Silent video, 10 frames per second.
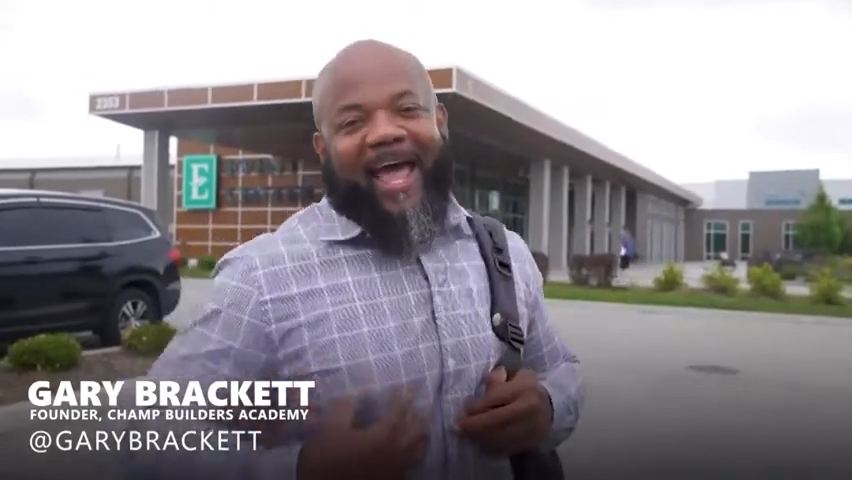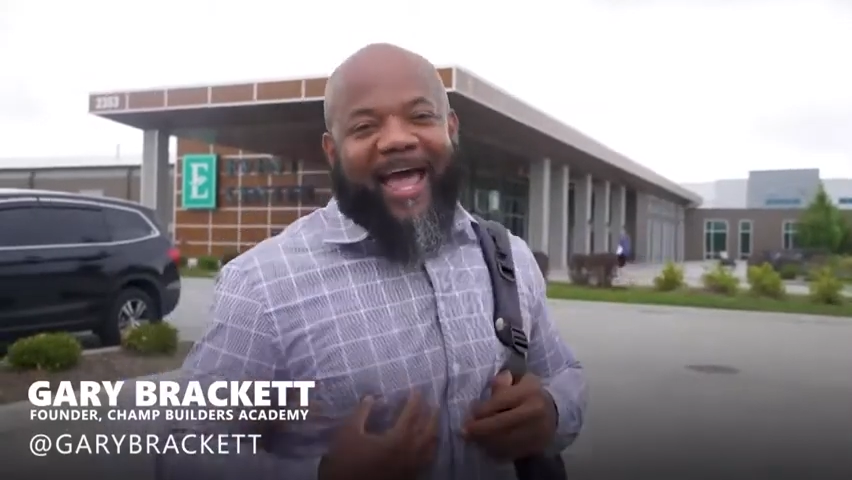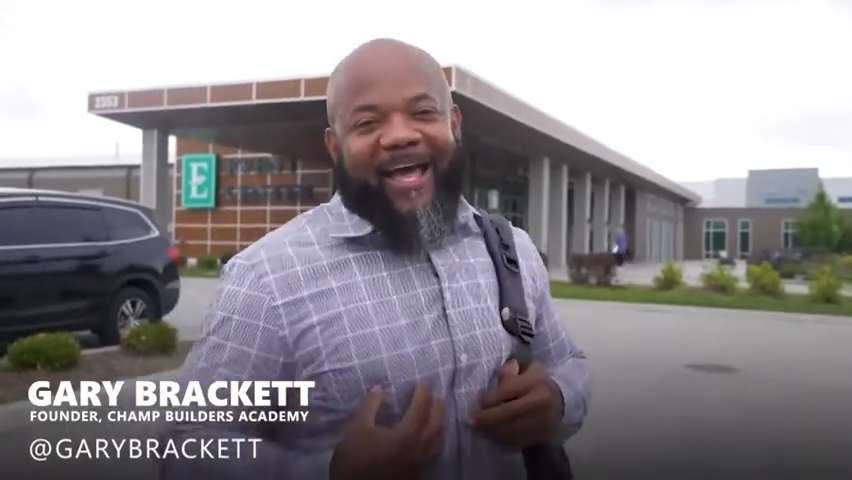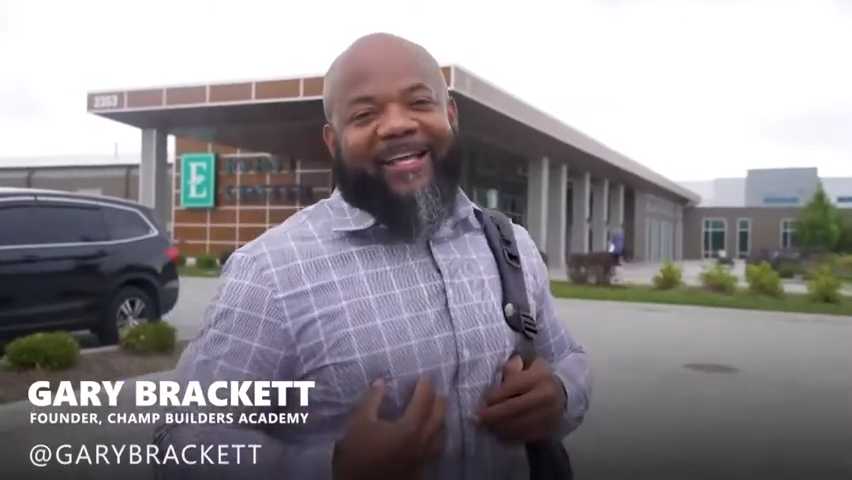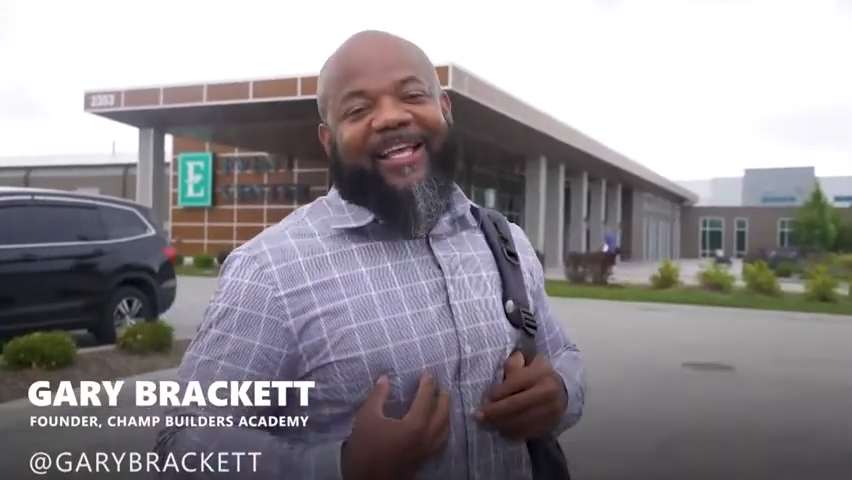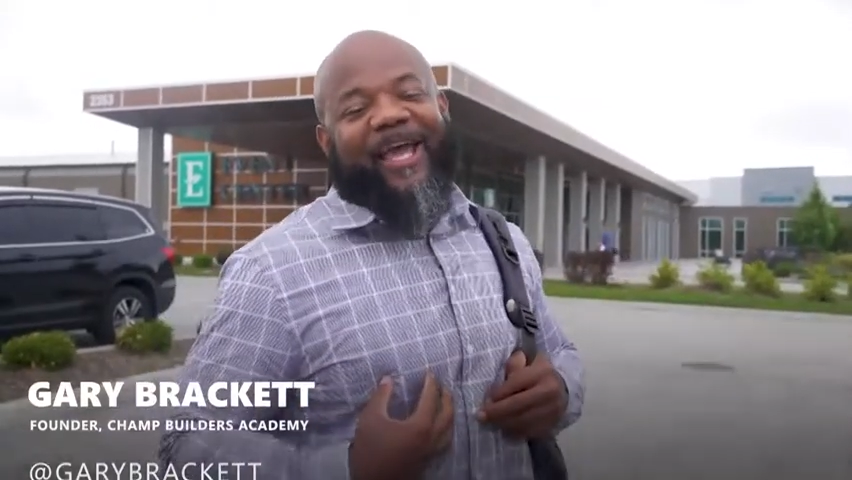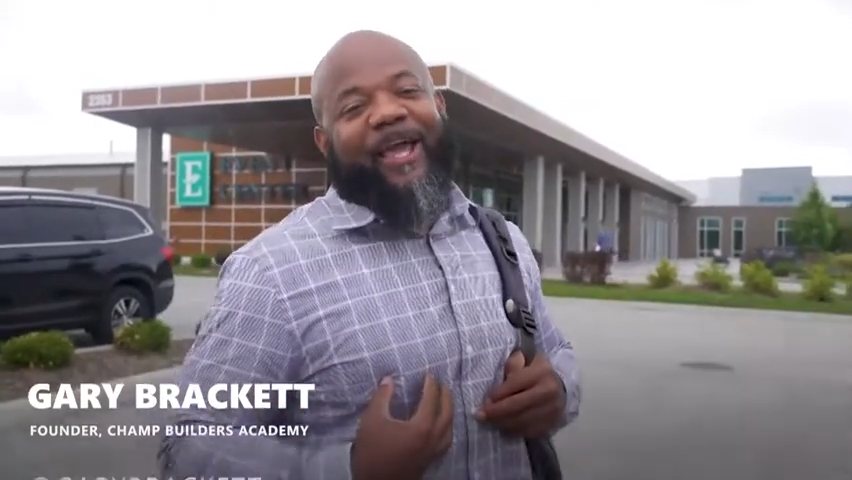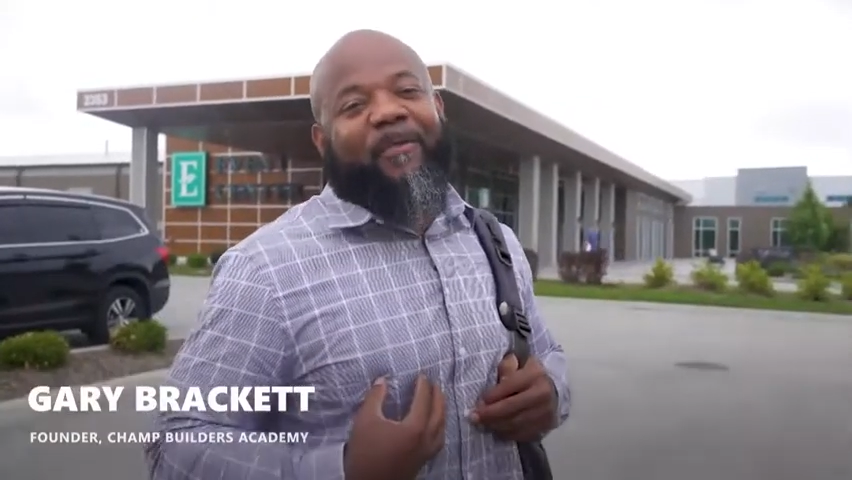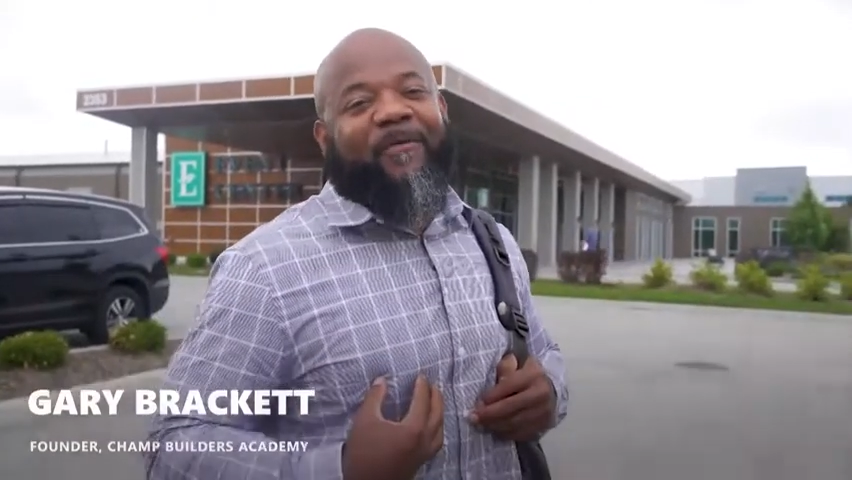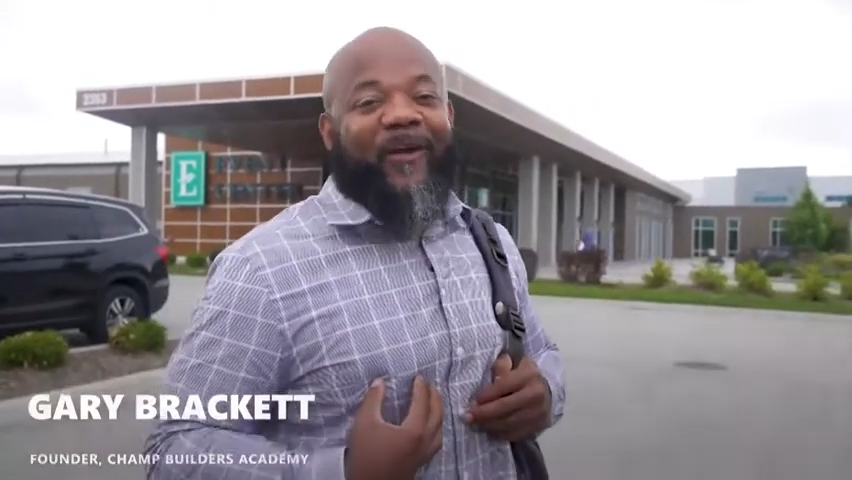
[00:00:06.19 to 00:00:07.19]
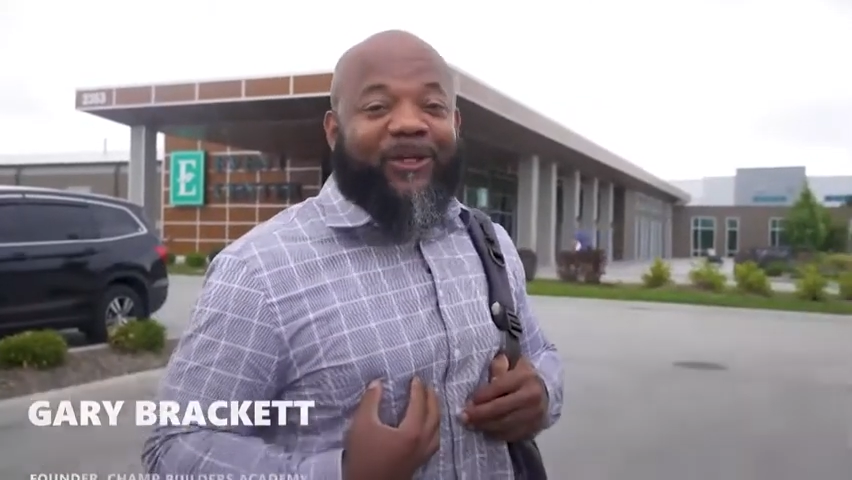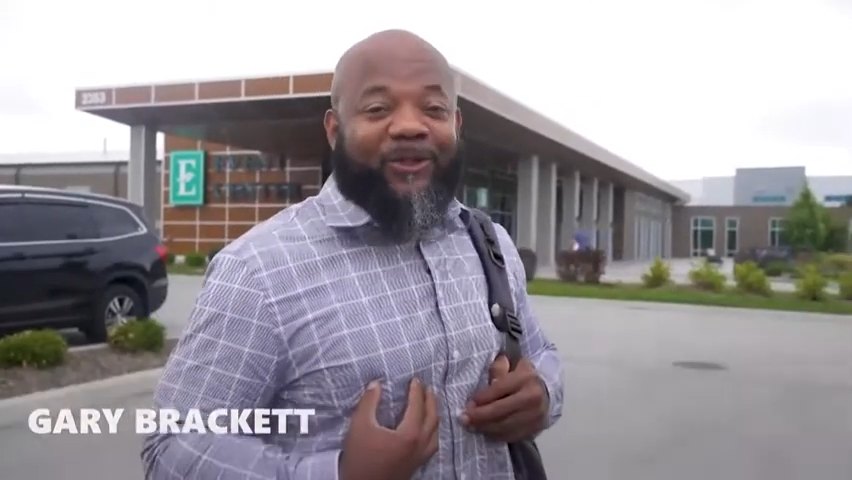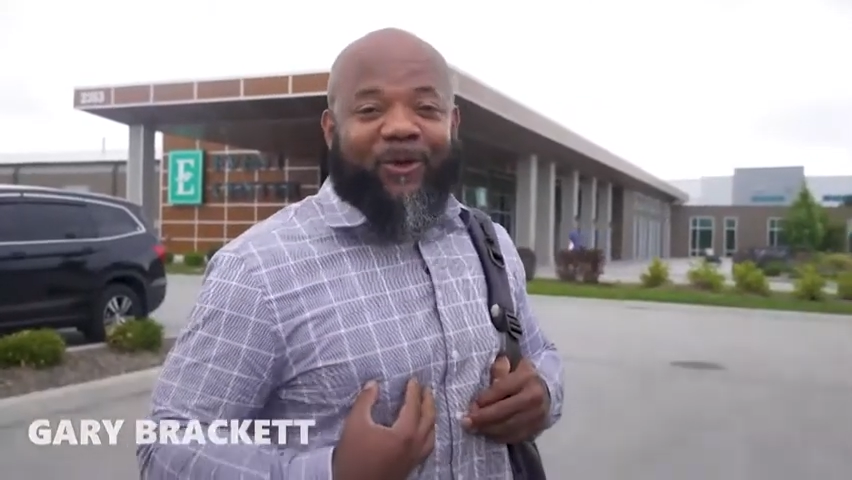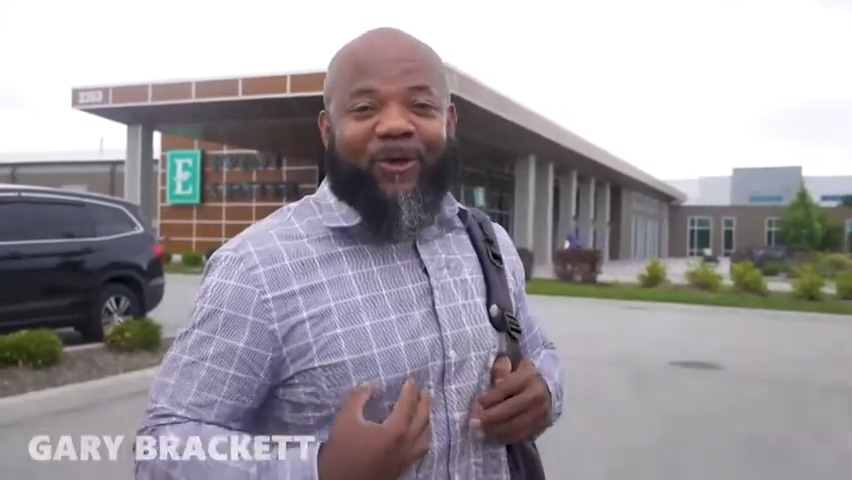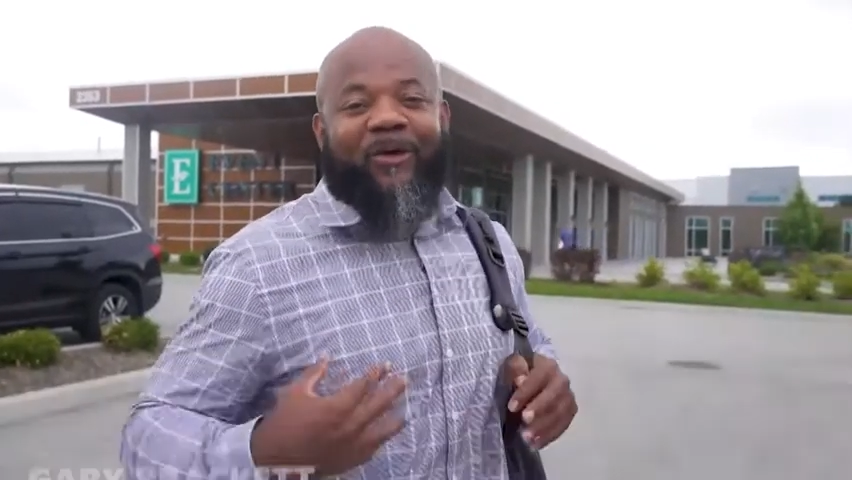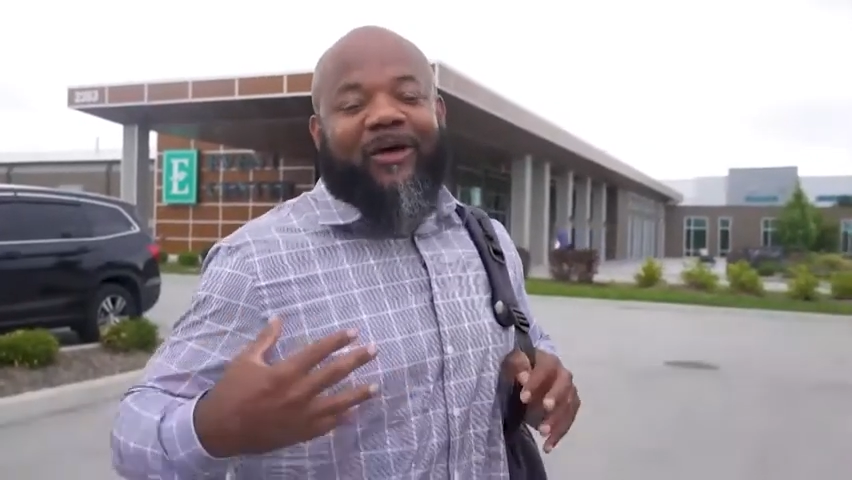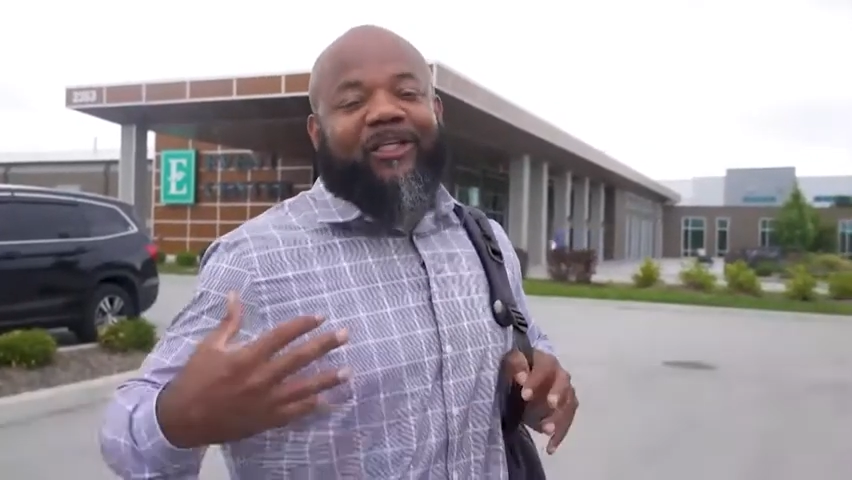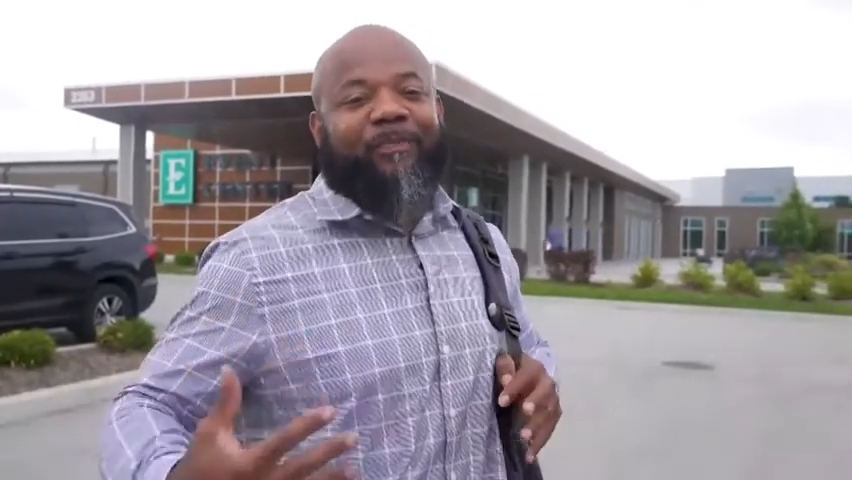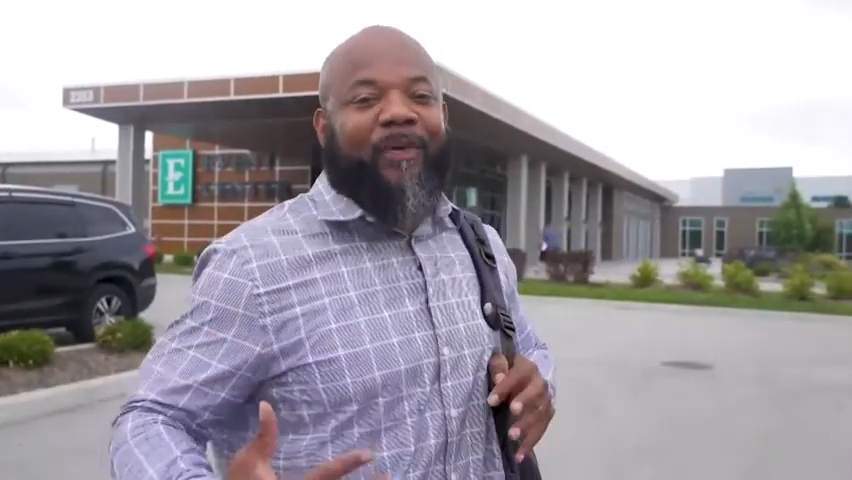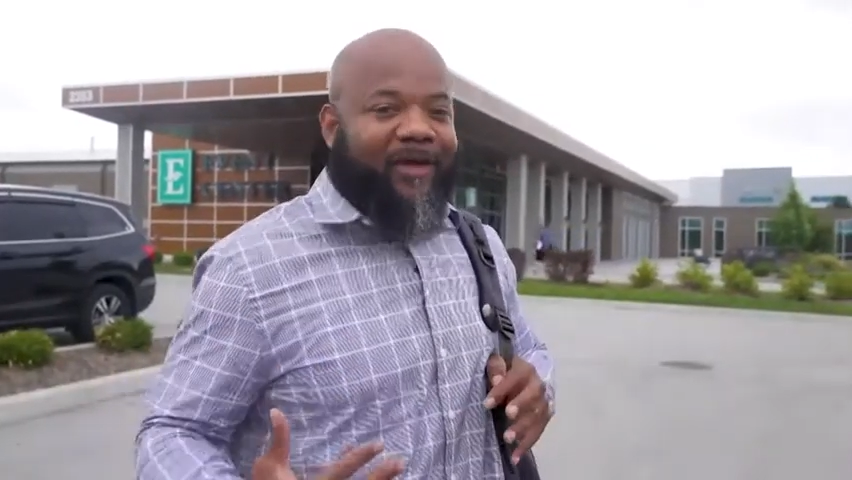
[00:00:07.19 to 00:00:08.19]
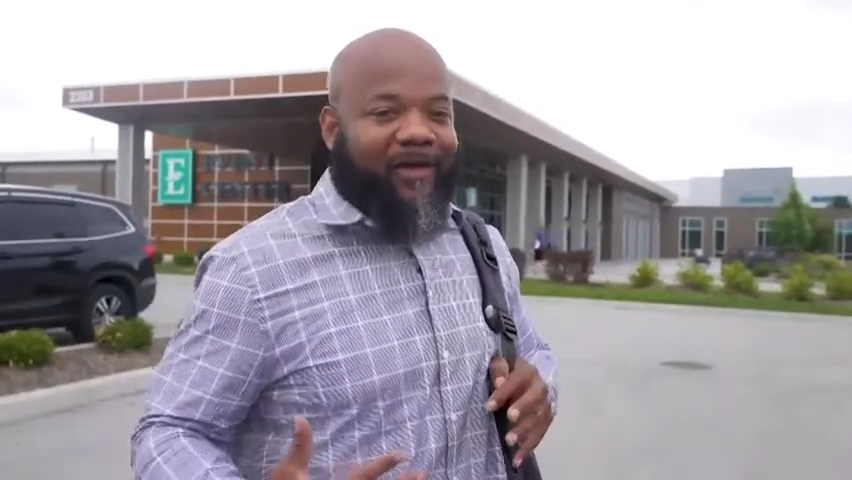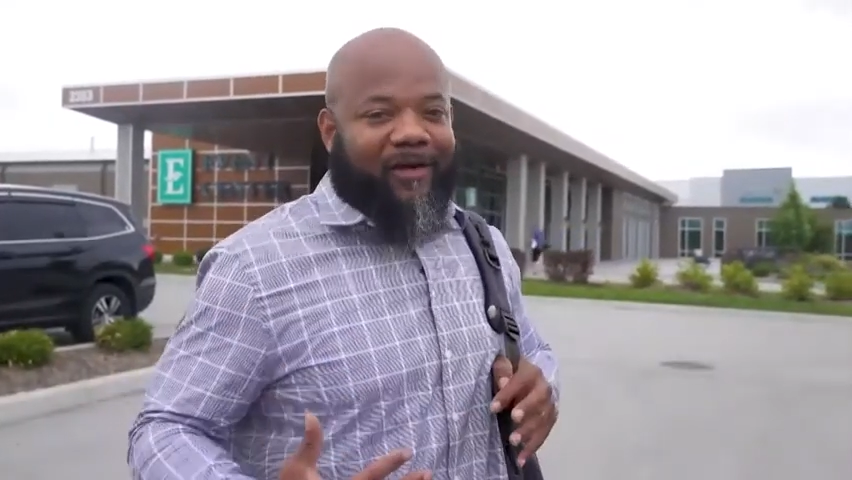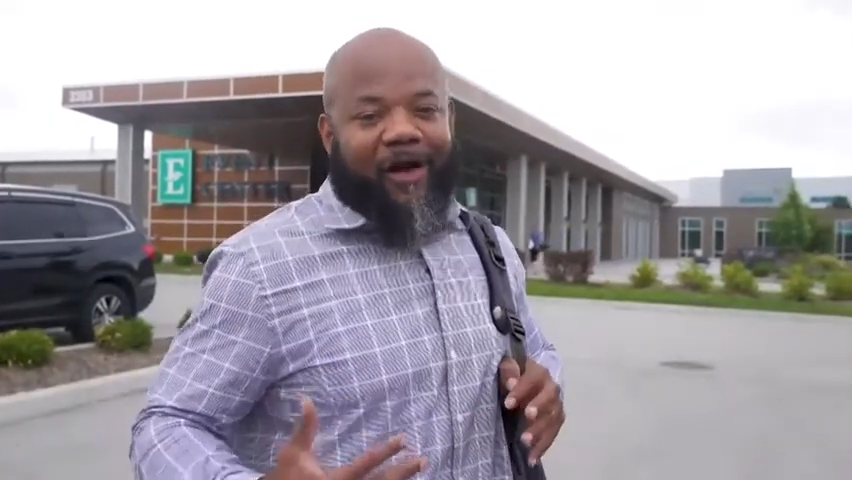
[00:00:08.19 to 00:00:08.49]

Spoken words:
As a professional speaker,